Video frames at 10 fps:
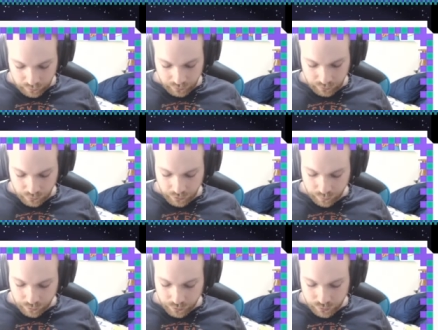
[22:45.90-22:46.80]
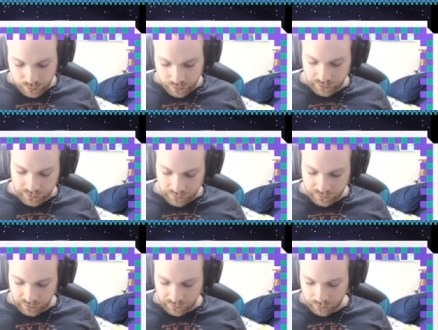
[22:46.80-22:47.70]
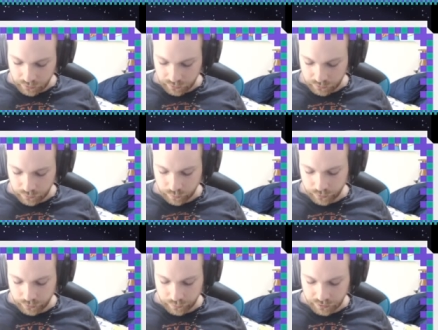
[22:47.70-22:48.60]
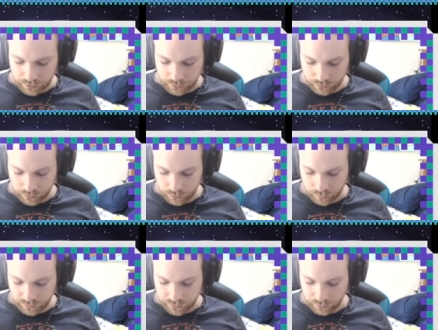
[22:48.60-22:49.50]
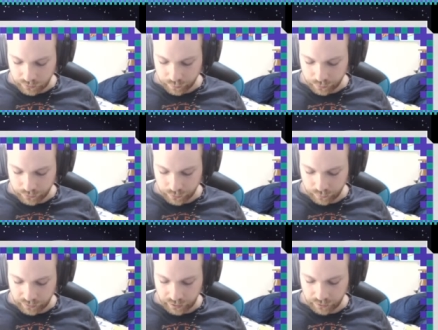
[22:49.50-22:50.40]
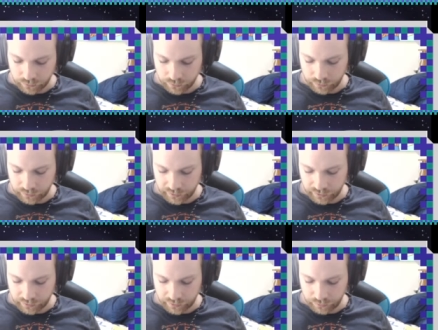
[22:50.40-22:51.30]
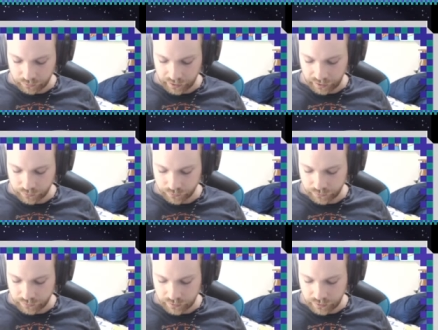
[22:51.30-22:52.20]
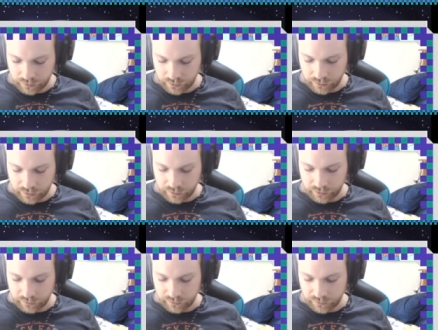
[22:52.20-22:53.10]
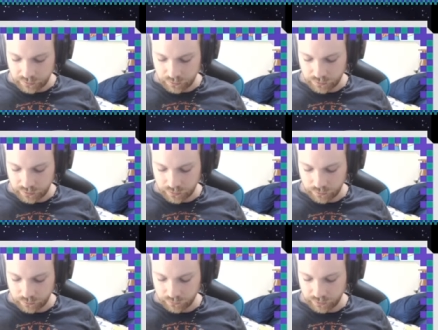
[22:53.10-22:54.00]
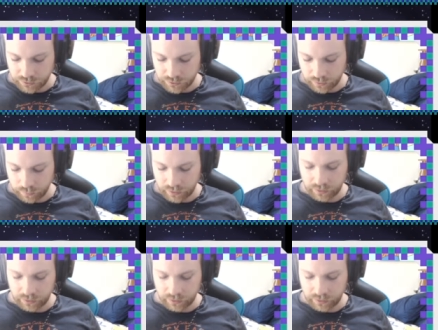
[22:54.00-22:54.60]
Because when you pull all of these, it is going to pull the material too, but it's going to pull them down on like little angles like this, and you'll see a little V shape